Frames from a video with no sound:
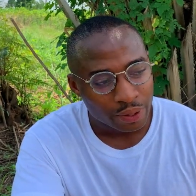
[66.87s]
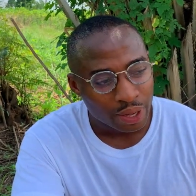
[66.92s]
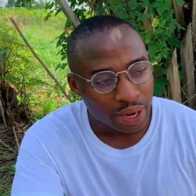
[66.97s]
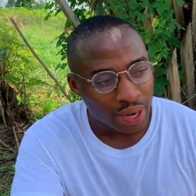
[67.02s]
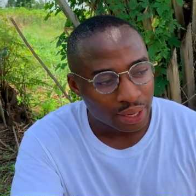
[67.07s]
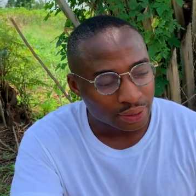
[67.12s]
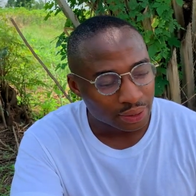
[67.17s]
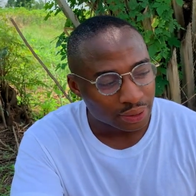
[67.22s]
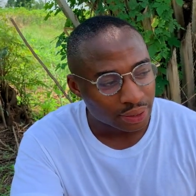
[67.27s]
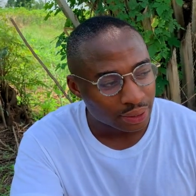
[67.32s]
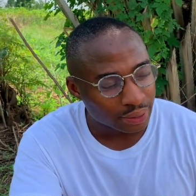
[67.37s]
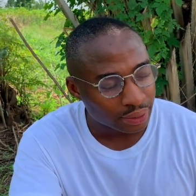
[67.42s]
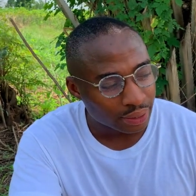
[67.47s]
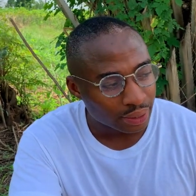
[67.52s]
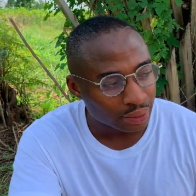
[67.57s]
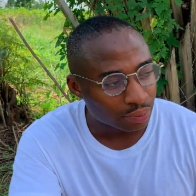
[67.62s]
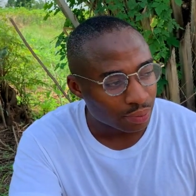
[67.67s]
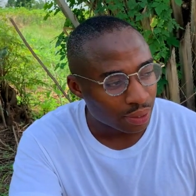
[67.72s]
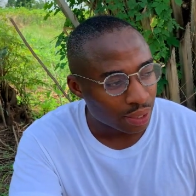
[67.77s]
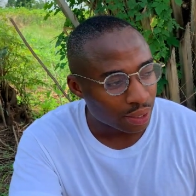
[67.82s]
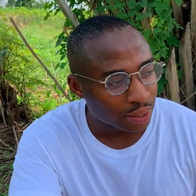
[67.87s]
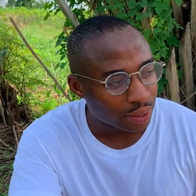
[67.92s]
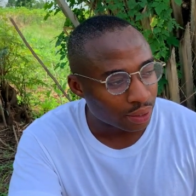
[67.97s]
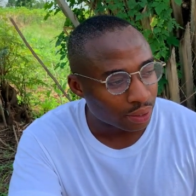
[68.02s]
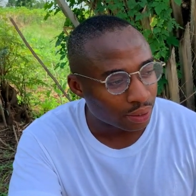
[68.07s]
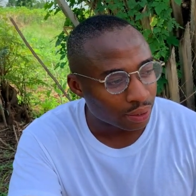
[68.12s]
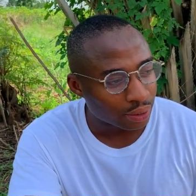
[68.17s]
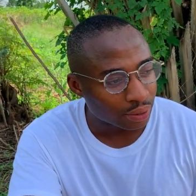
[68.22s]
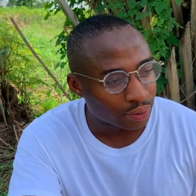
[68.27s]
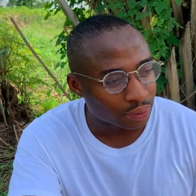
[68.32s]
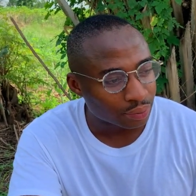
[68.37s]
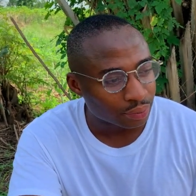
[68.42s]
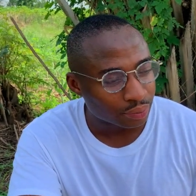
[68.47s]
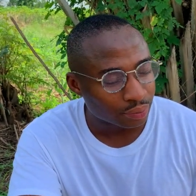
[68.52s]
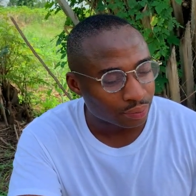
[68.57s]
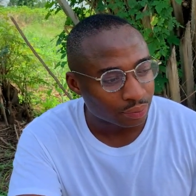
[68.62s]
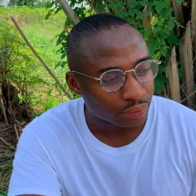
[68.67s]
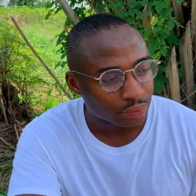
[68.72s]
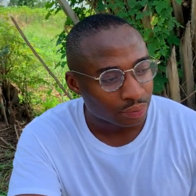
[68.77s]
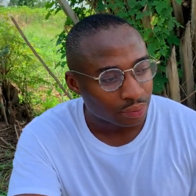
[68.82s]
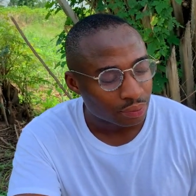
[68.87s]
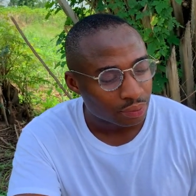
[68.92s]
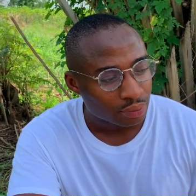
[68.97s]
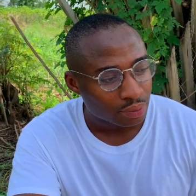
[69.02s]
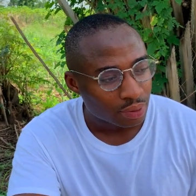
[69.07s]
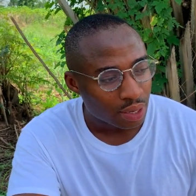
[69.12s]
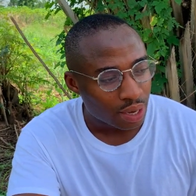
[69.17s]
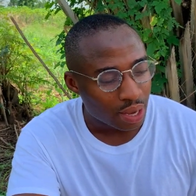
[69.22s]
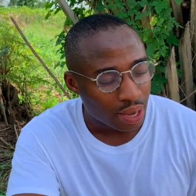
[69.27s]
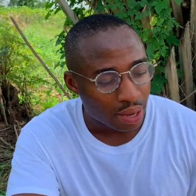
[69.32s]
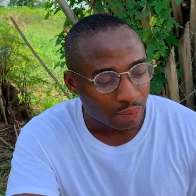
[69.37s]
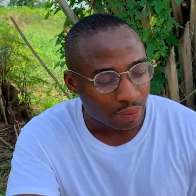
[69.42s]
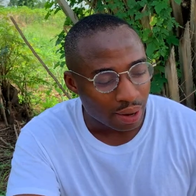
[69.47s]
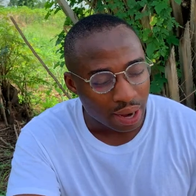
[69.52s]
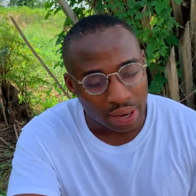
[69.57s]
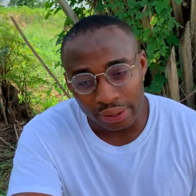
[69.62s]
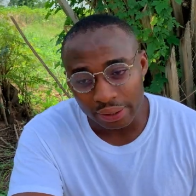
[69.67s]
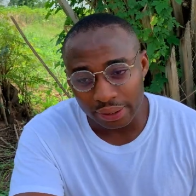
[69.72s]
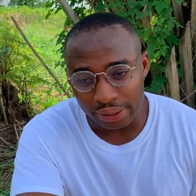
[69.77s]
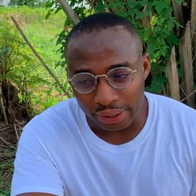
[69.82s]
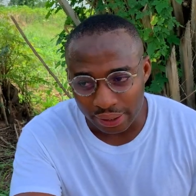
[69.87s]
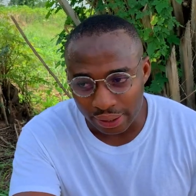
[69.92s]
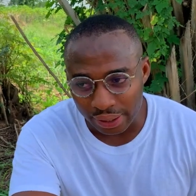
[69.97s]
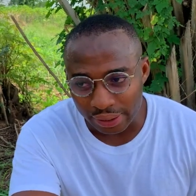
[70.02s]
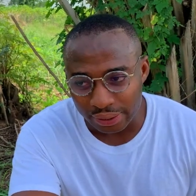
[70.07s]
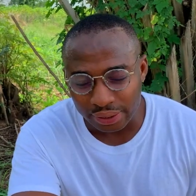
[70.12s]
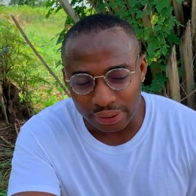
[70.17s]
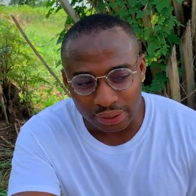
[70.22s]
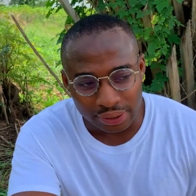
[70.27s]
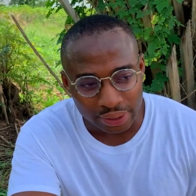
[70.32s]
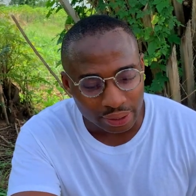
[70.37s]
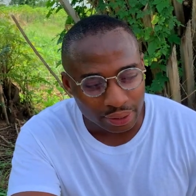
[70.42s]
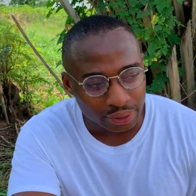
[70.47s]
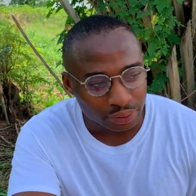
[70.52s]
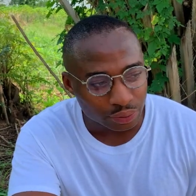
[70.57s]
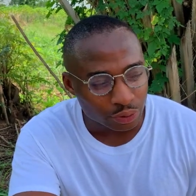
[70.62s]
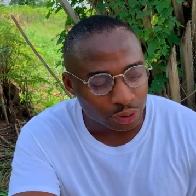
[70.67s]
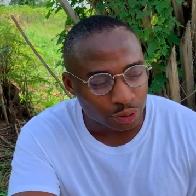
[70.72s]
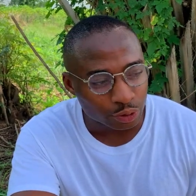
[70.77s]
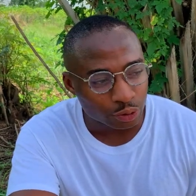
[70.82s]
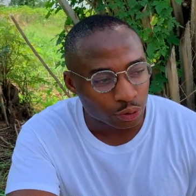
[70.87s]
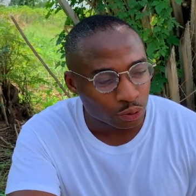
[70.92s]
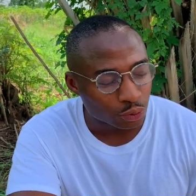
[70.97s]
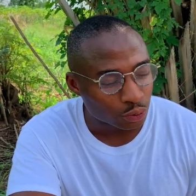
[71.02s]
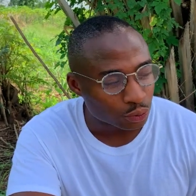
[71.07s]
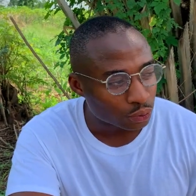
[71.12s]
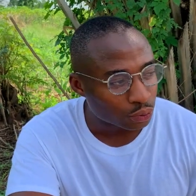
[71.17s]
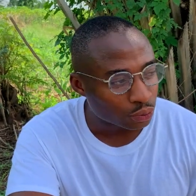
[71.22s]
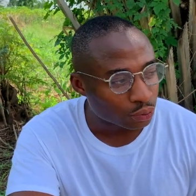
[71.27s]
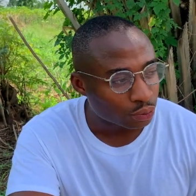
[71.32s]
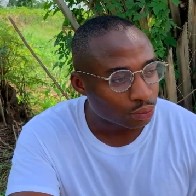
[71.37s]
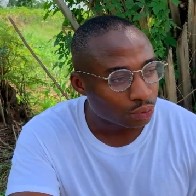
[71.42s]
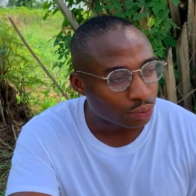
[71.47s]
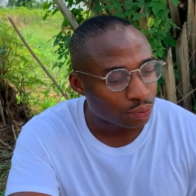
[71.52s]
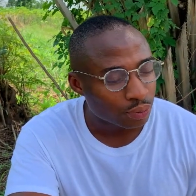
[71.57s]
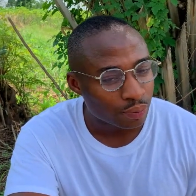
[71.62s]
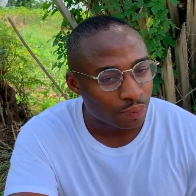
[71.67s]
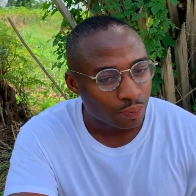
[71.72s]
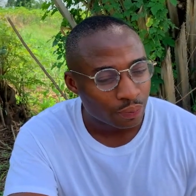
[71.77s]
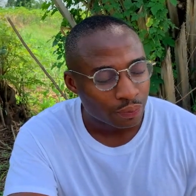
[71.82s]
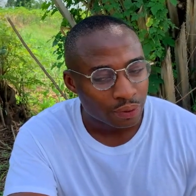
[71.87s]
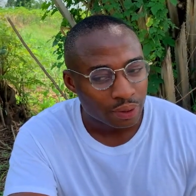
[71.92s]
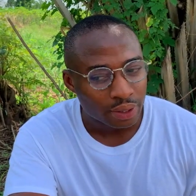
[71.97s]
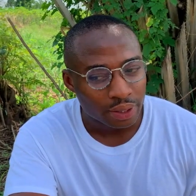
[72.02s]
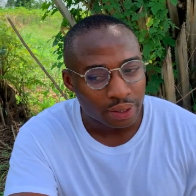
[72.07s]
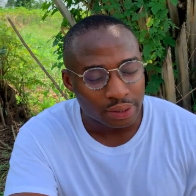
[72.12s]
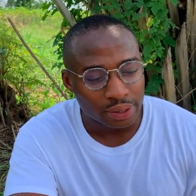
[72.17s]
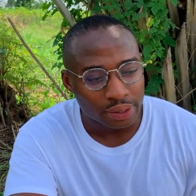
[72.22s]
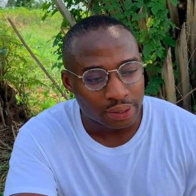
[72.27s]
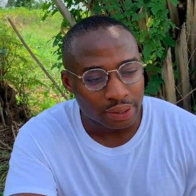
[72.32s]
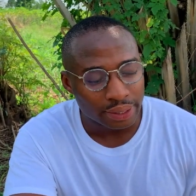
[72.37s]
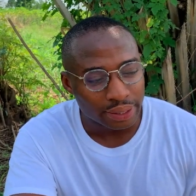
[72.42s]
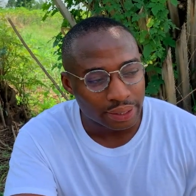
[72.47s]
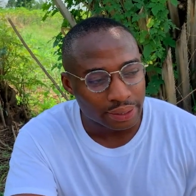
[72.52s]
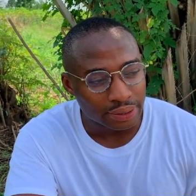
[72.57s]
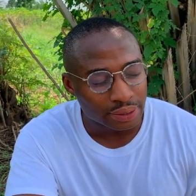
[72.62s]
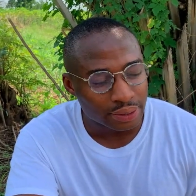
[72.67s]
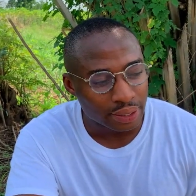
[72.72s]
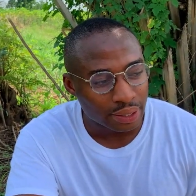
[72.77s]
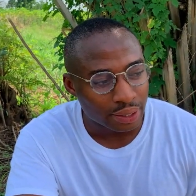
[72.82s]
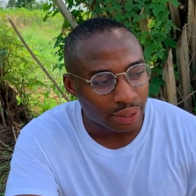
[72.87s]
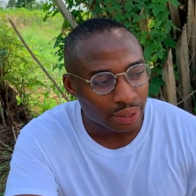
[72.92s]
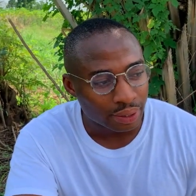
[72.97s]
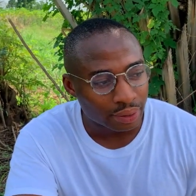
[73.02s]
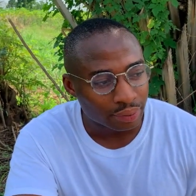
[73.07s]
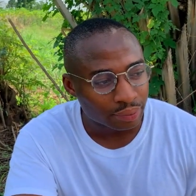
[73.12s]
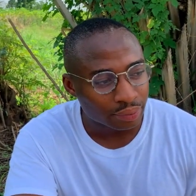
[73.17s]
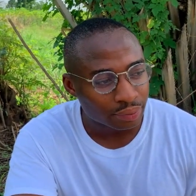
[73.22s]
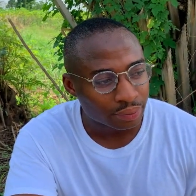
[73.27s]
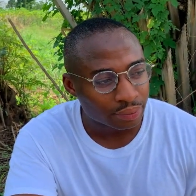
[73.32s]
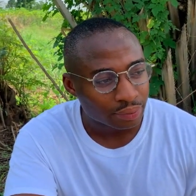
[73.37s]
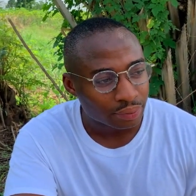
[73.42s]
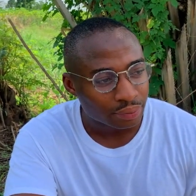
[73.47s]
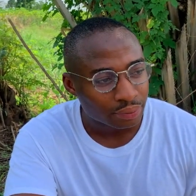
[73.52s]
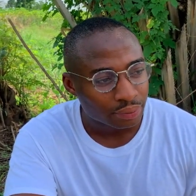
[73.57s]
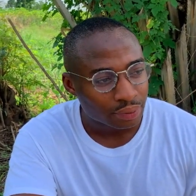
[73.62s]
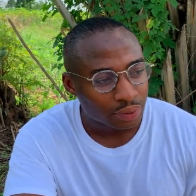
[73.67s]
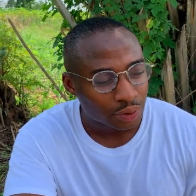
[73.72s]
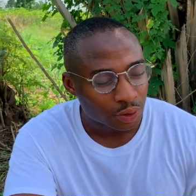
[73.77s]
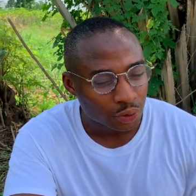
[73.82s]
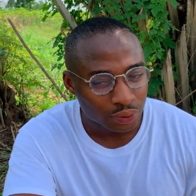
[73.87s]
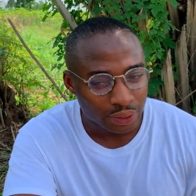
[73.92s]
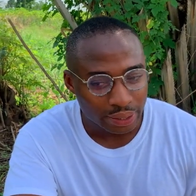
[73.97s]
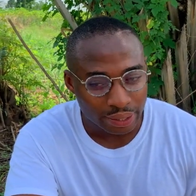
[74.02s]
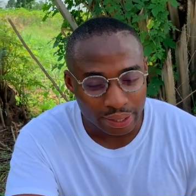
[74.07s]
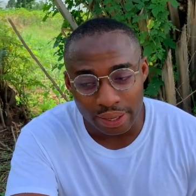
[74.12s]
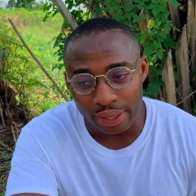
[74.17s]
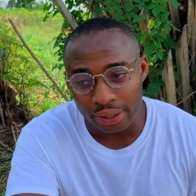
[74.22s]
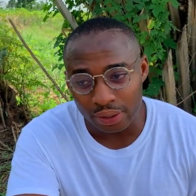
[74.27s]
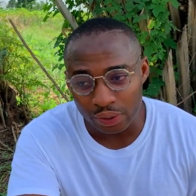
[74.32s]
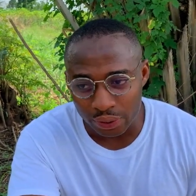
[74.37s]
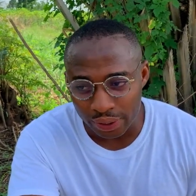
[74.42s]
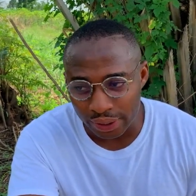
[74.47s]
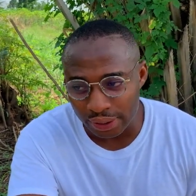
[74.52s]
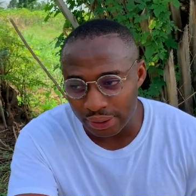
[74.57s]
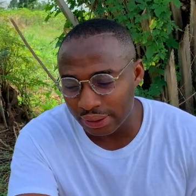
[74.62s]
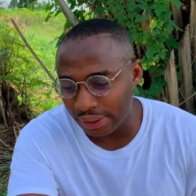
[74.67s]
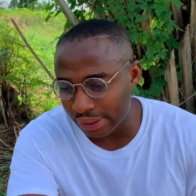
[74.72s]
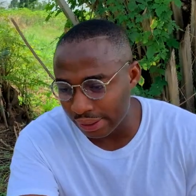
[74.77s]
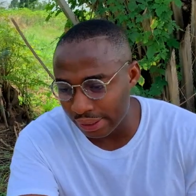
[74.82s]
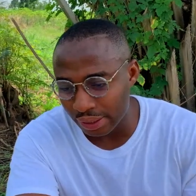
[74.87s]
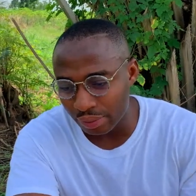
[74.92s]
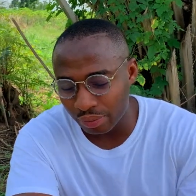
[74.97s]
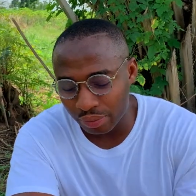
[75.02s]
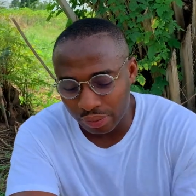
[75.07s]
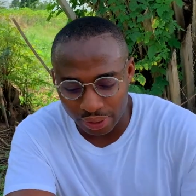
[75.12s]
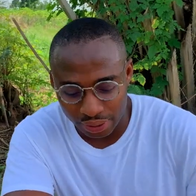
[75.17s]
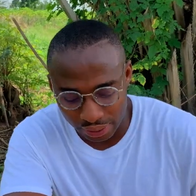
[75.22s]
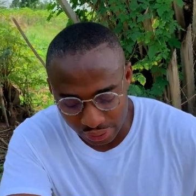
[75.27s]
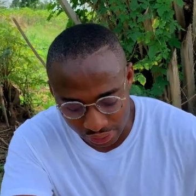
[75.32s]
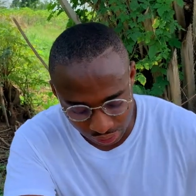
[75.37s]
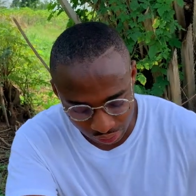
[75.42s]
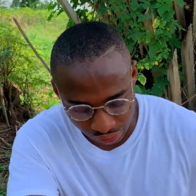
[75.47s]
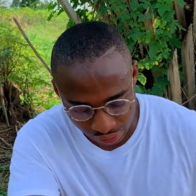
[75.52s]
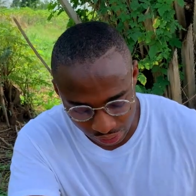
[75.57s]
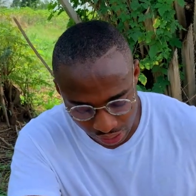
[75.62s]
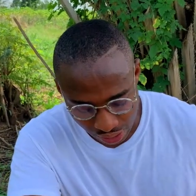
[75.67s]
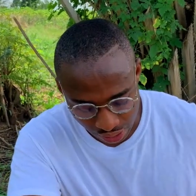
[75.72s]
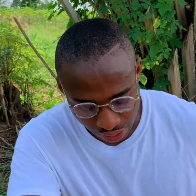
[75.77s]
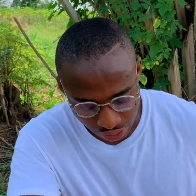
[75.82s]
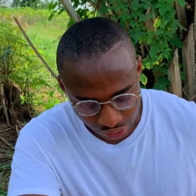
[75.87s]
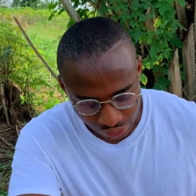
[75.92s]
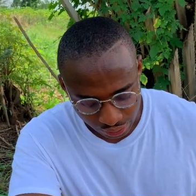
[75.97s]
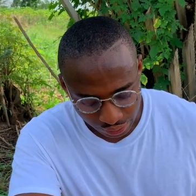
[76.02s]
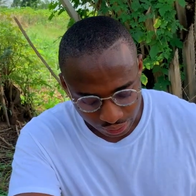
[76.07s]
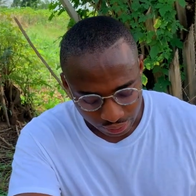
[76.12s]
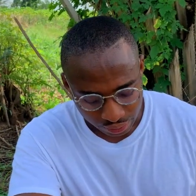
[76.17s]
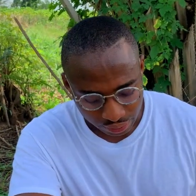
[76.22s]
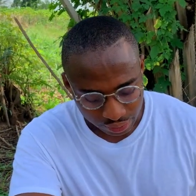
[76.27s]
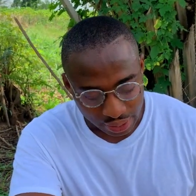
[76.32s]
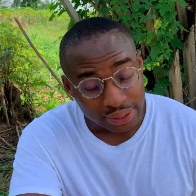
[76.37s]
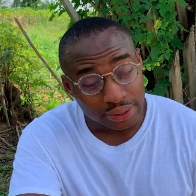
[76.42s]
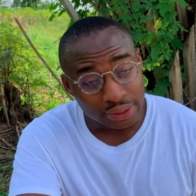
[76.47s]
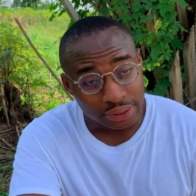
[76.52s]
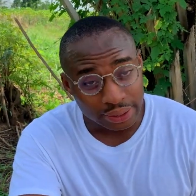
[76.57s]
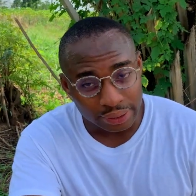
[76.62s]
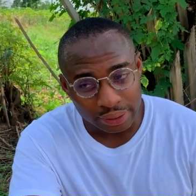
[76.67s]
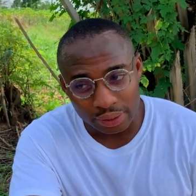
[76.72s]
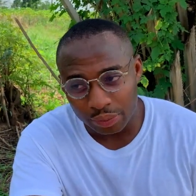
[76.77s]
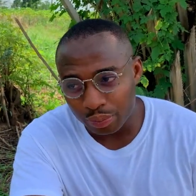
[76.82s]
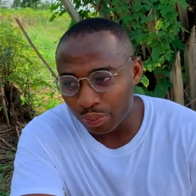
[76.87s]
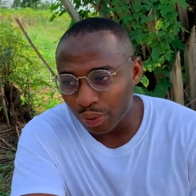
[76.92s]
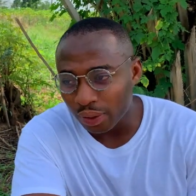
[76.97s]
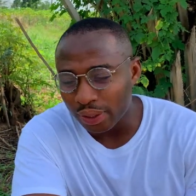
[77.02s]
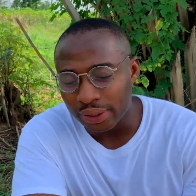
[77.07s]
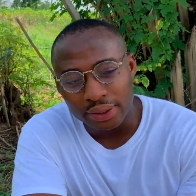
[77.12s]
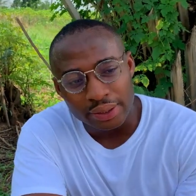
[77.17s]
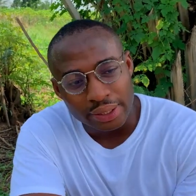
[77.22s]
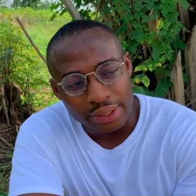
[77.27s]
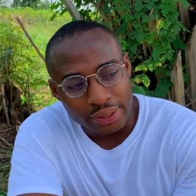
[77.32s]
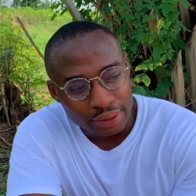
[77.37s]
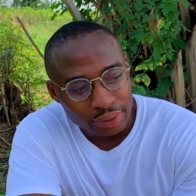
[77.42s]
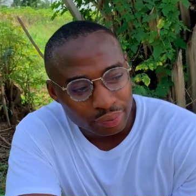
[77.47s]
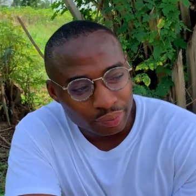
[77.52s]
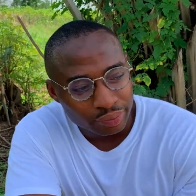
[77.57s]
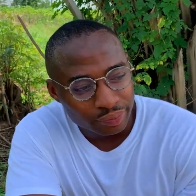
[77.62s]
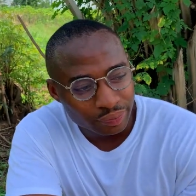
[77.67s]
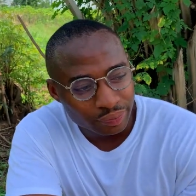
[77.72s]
I attended uh, um, Anglican Secondary School, and then later to the K N U S T, and I studied politics.